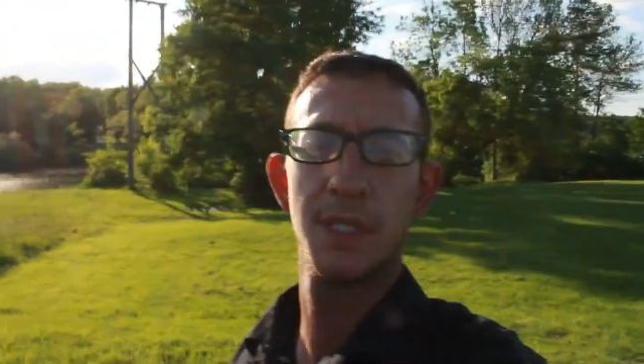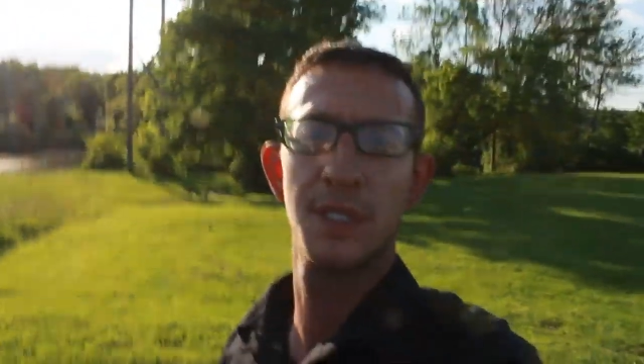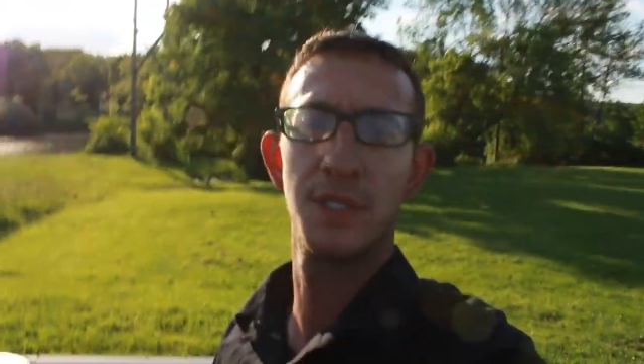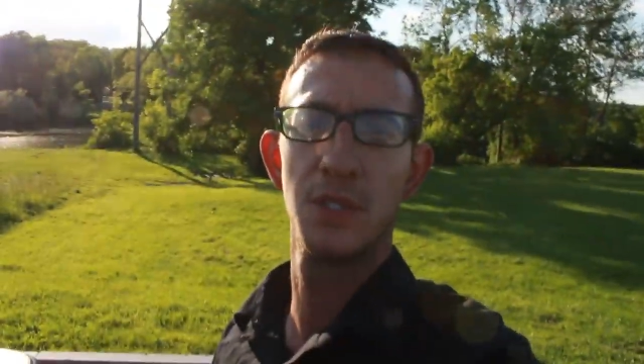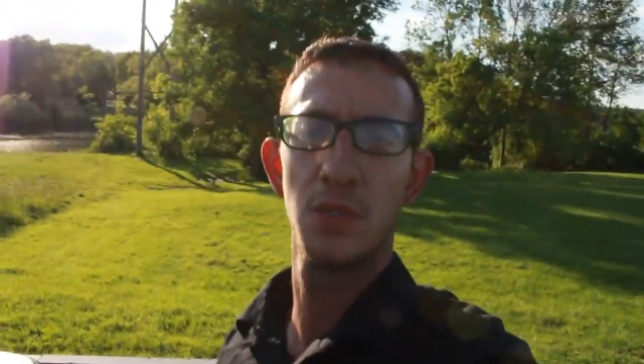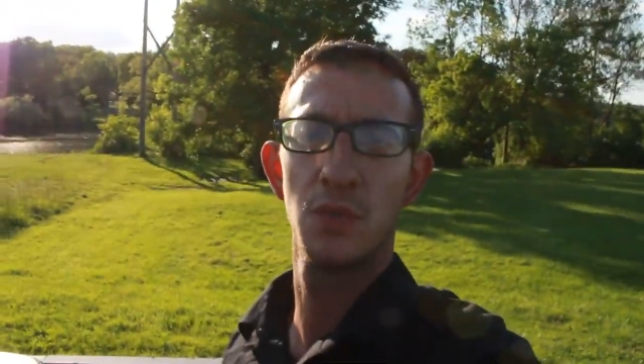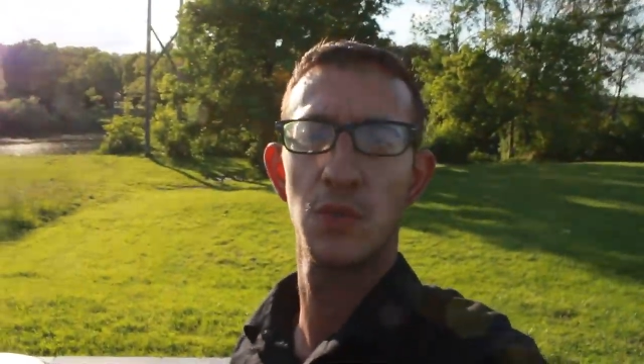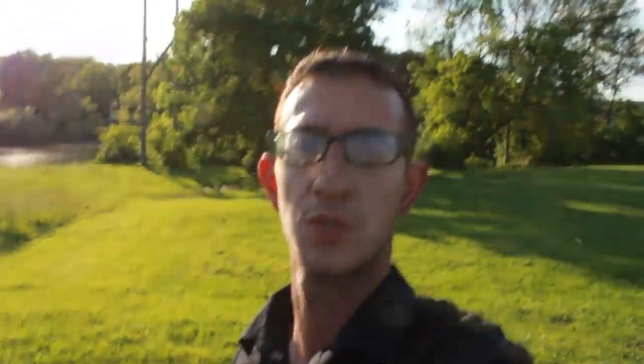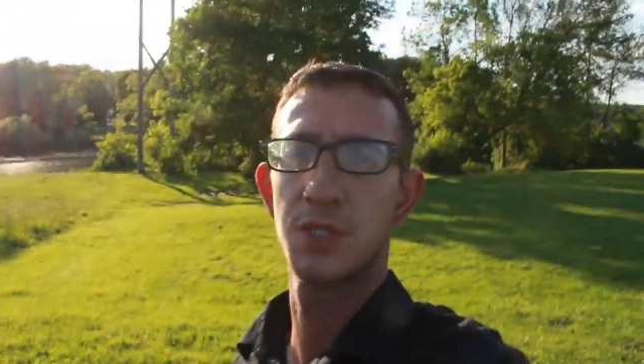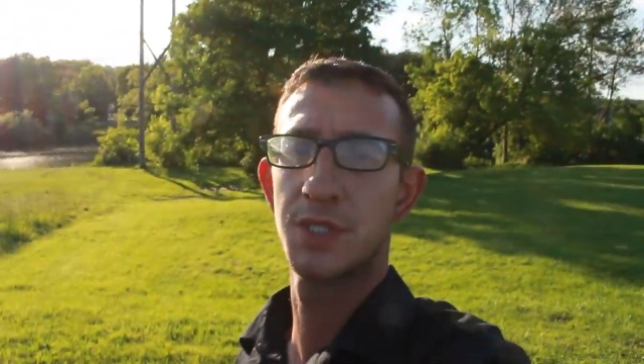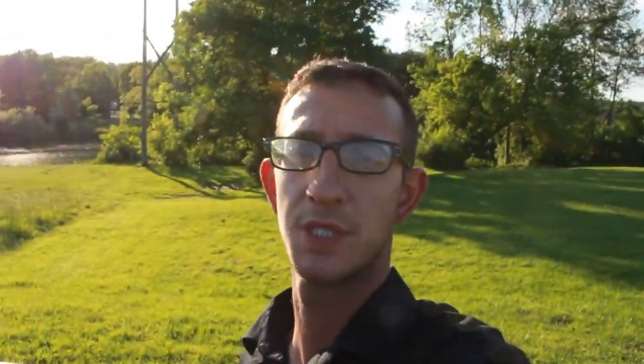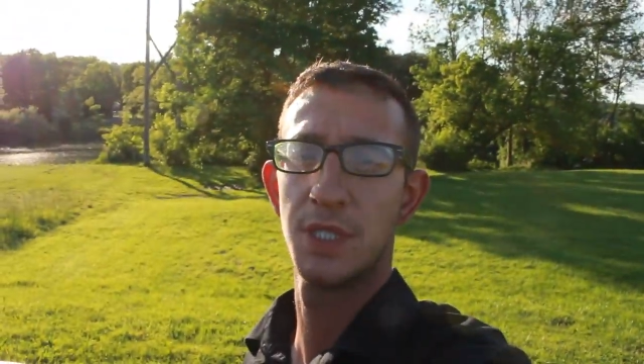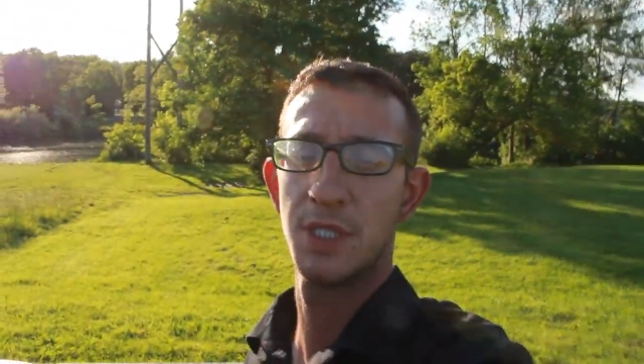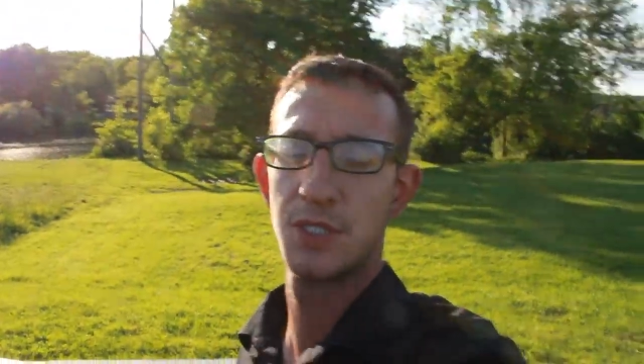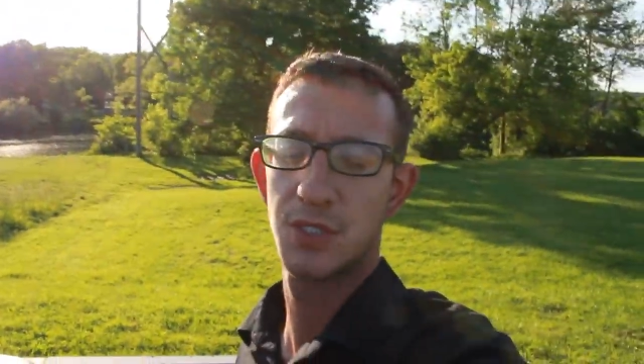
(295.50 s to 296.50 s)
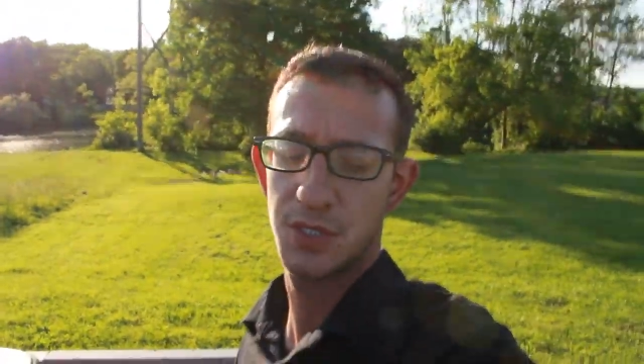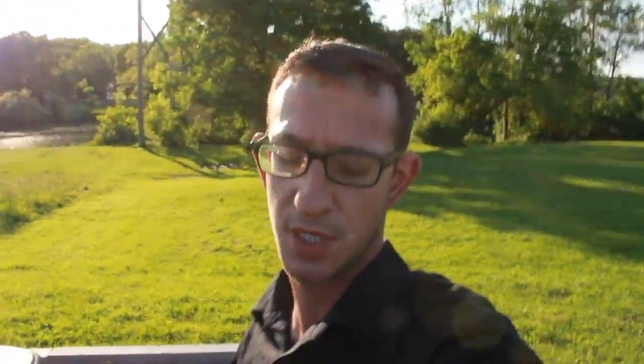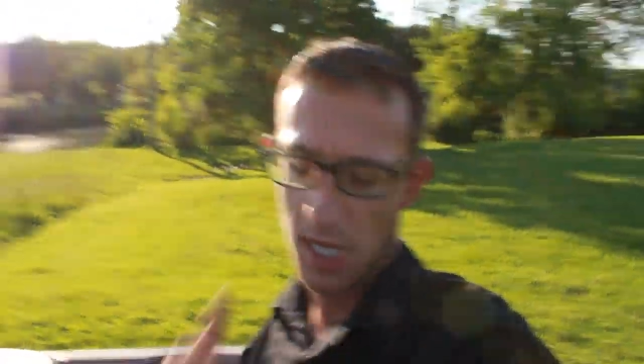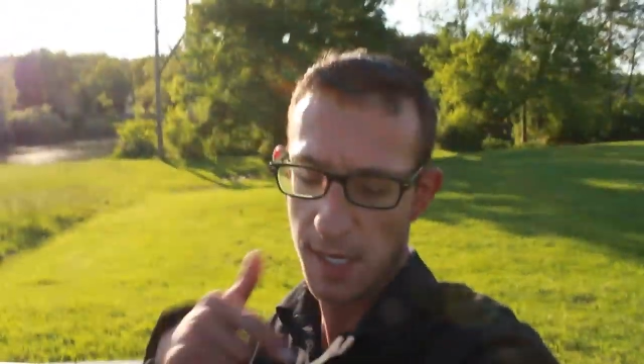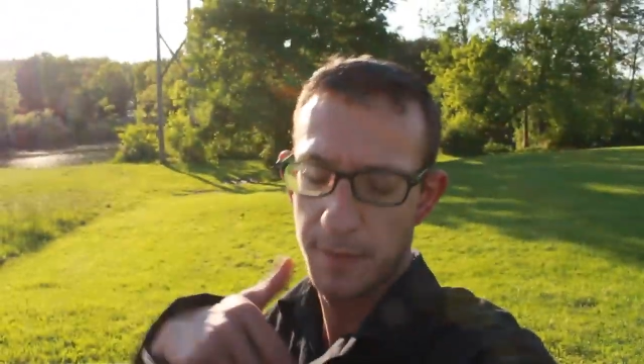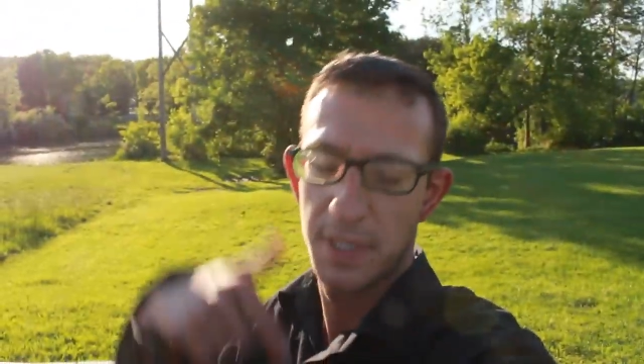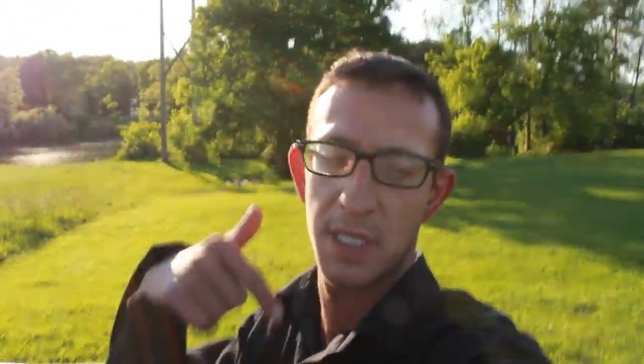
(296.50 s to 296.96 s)
to do or see, just
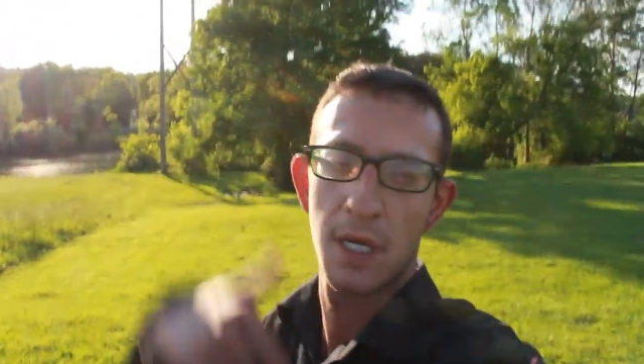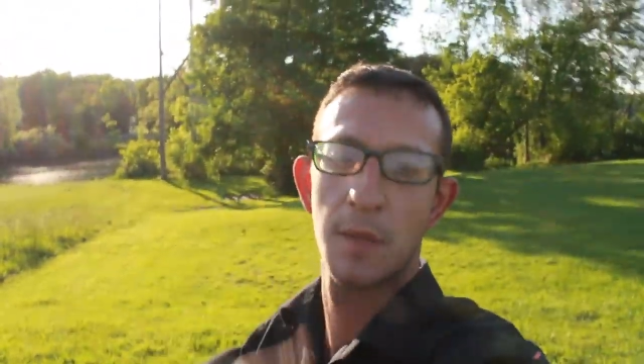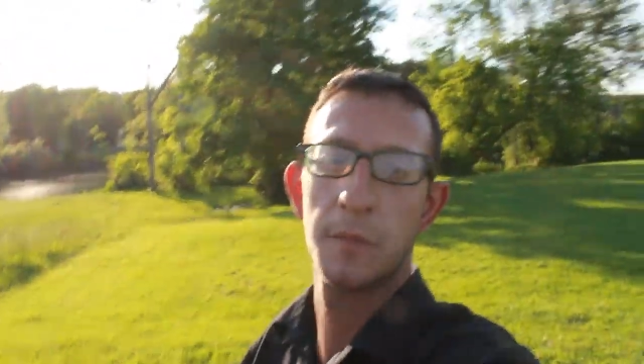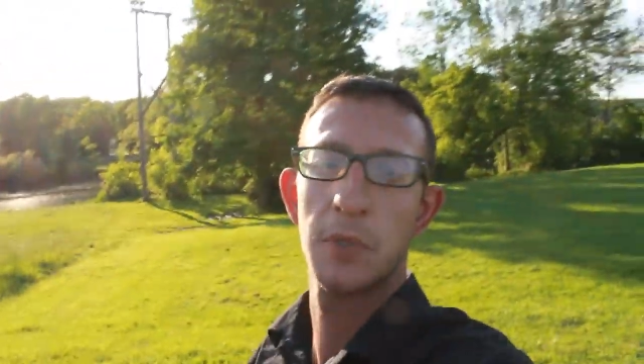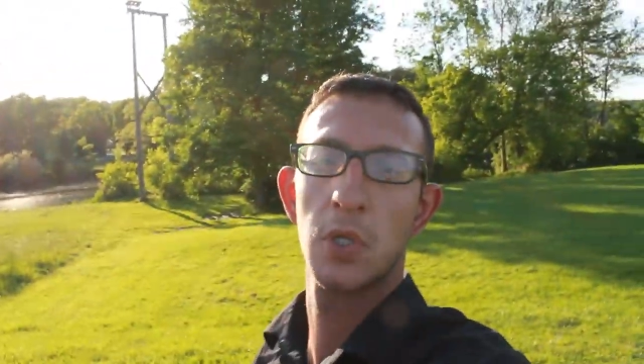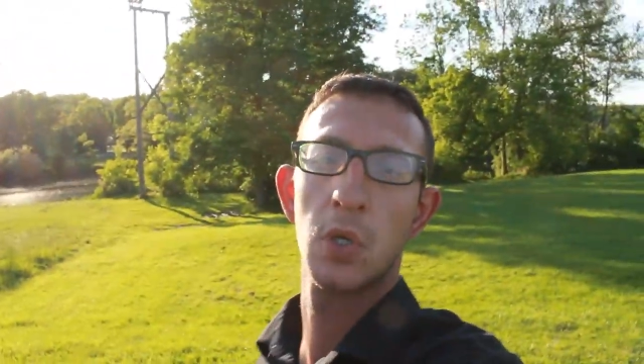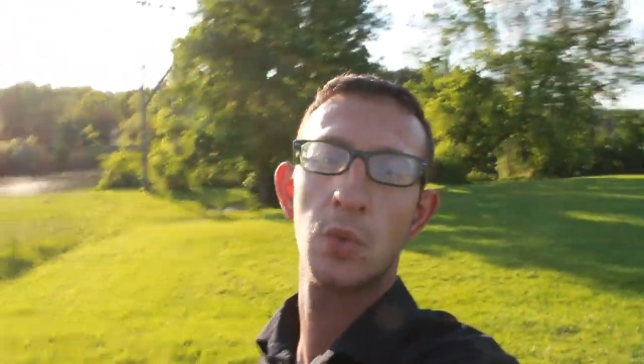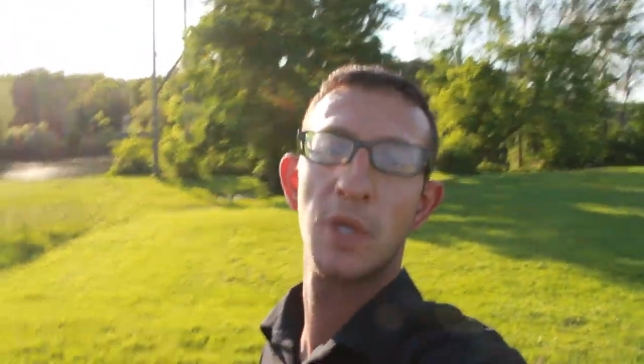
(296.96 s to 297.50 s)
comment down below.